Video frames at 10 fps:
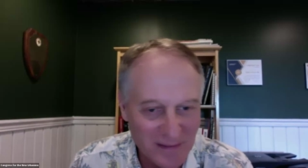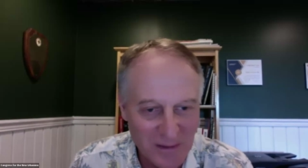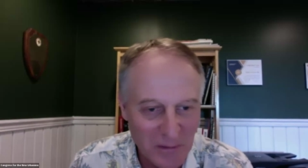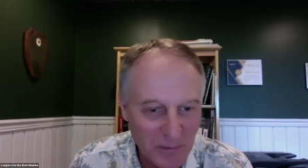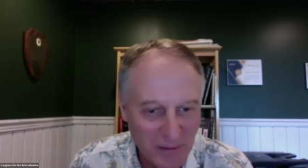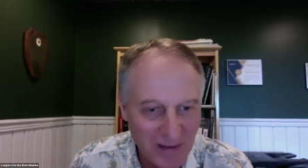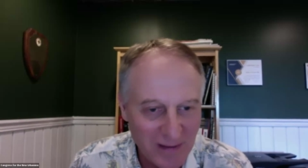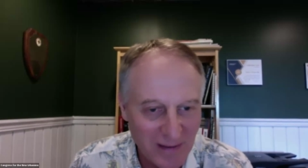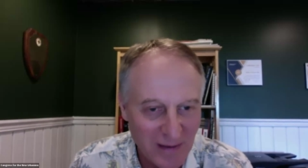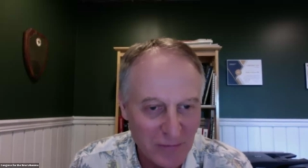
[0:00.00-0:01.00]

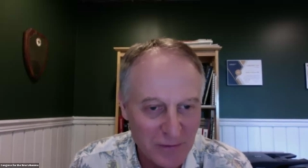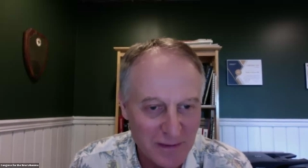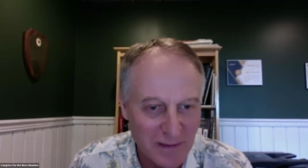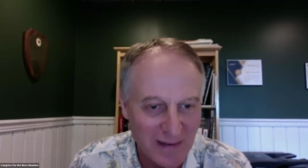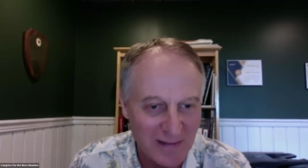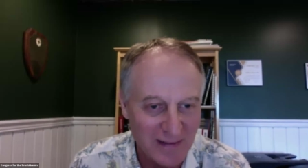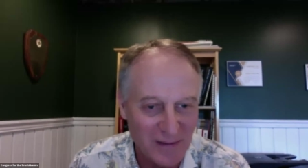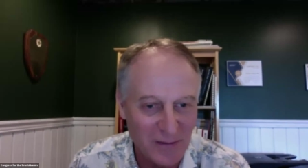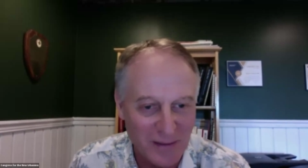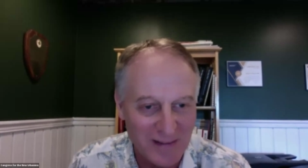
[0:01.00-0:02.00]
duplicating efforts, and did
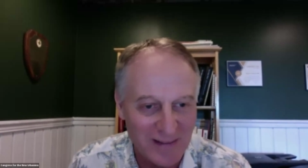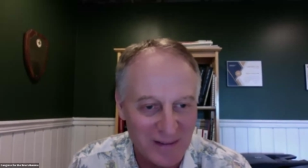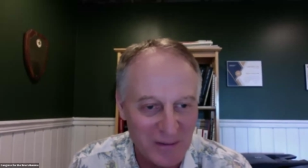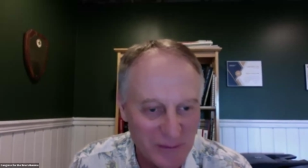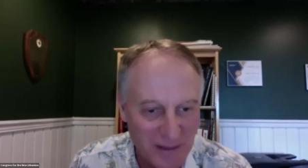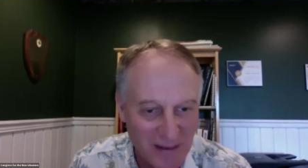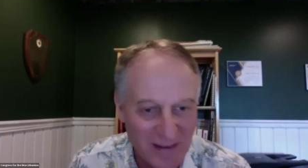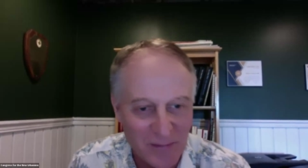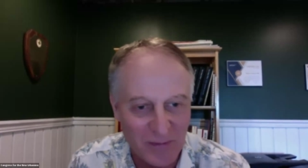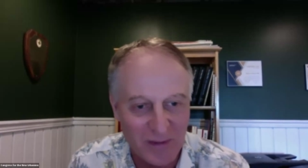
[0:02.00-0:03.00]
you think that you
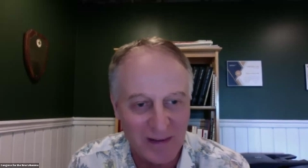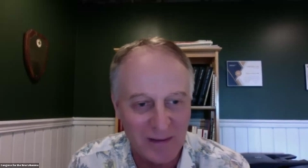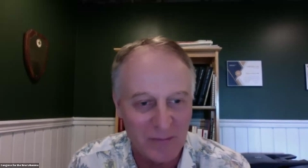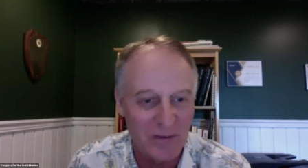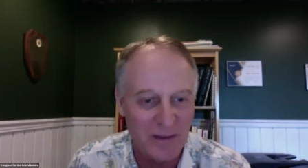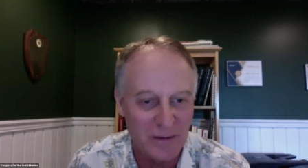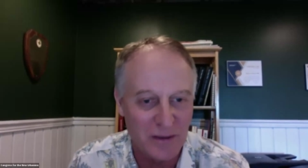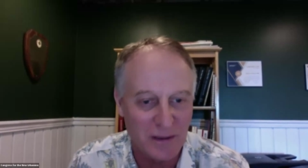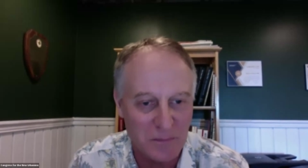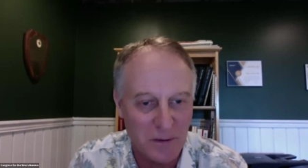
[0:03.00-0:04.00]
did, like reading
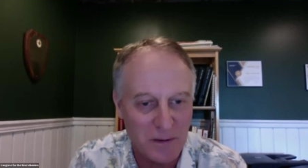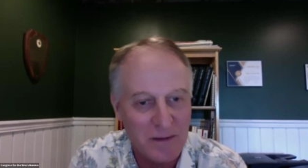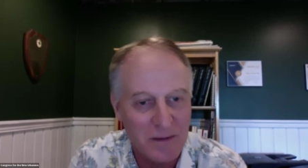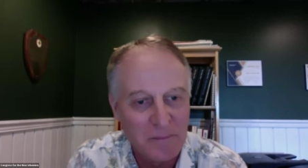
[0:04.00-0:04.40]
Chuck's book?